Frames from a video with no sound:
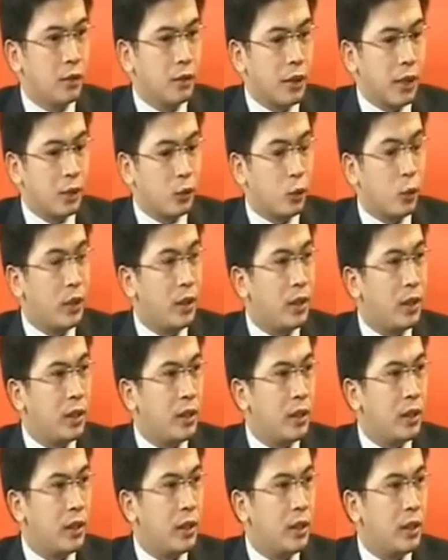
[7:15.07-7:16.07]
that
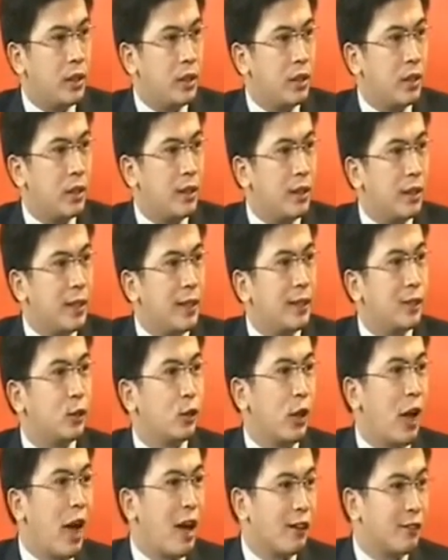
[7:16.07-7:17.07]
we need
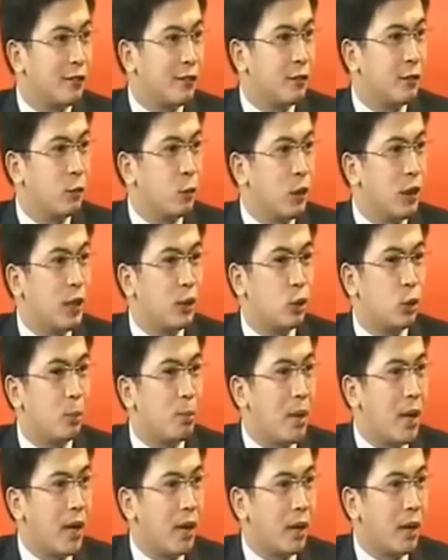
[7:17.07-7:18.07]
to have, we need to
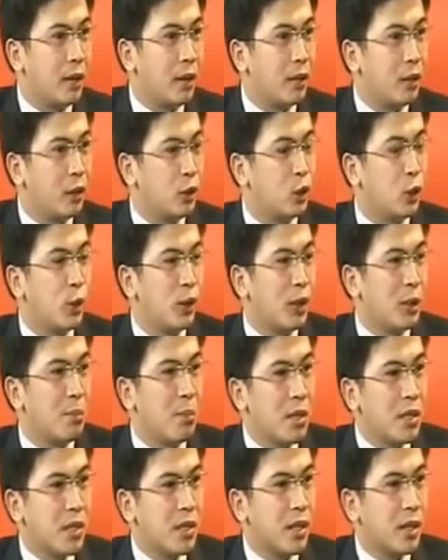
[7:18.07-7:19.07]
bear in doing the
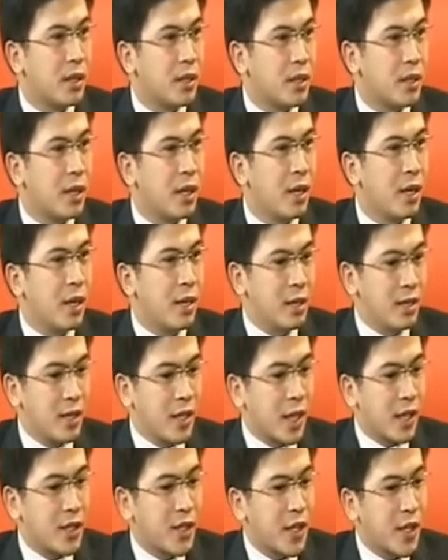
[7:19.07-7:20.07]
business,
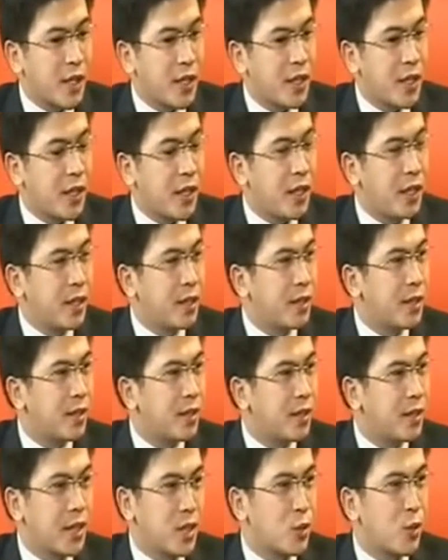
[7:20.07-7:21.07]
success
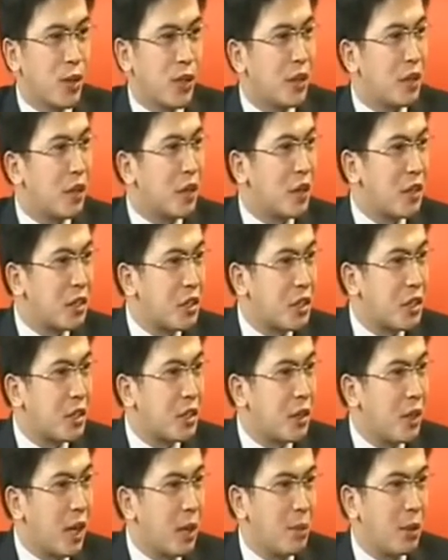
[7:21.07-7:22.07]
is just within the reach.
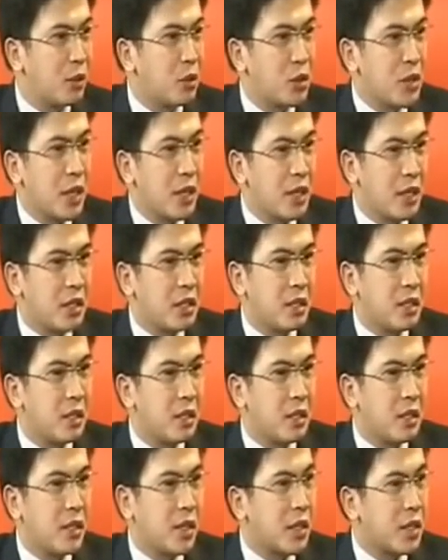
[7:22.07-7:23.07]
I mean to say,
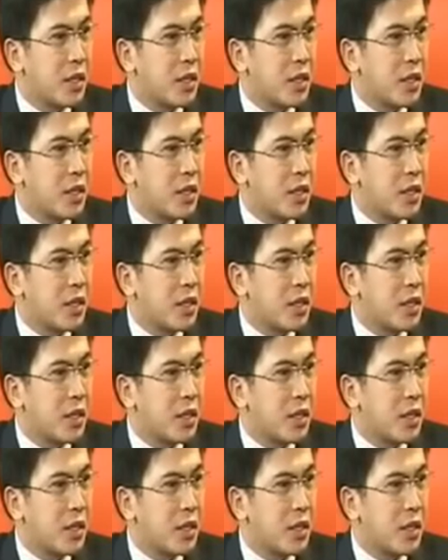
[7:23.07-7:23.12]
it's